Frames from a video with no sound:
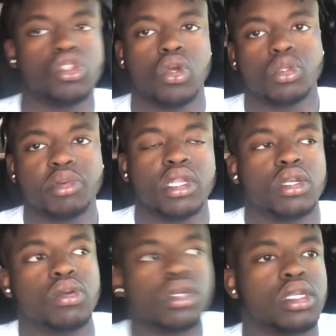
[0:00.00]
so it's
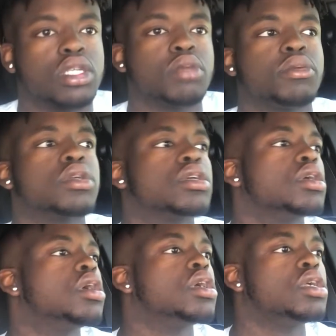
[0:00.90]
pretty quick shipping.
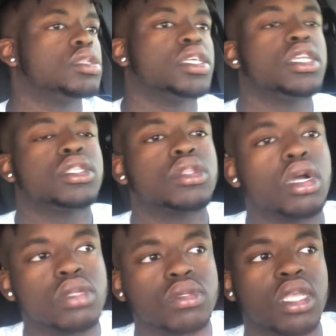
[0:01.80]
The
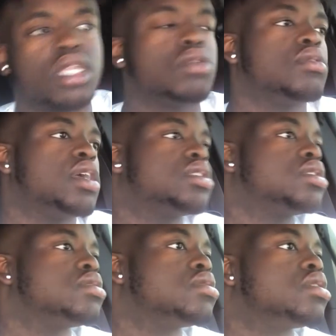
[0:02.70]
install will take you less
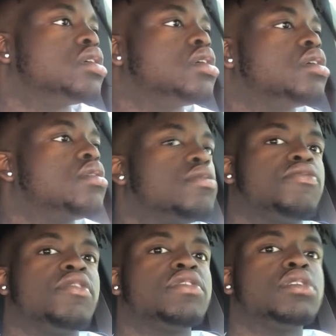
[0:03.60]
than
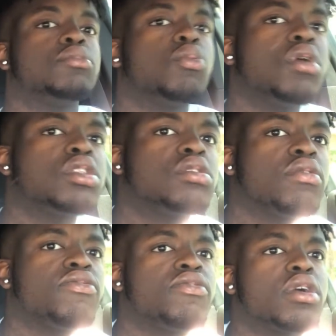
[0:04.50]
15. What
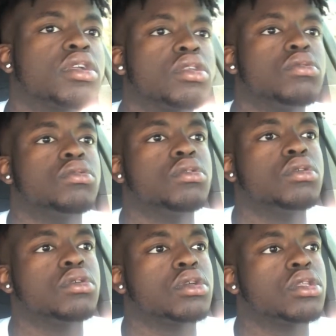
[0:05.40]
the fuck are you
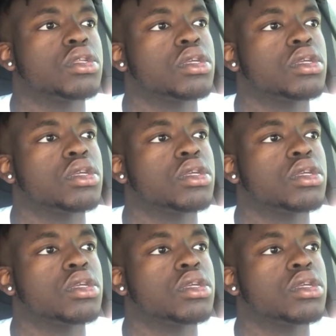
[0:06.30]
doing?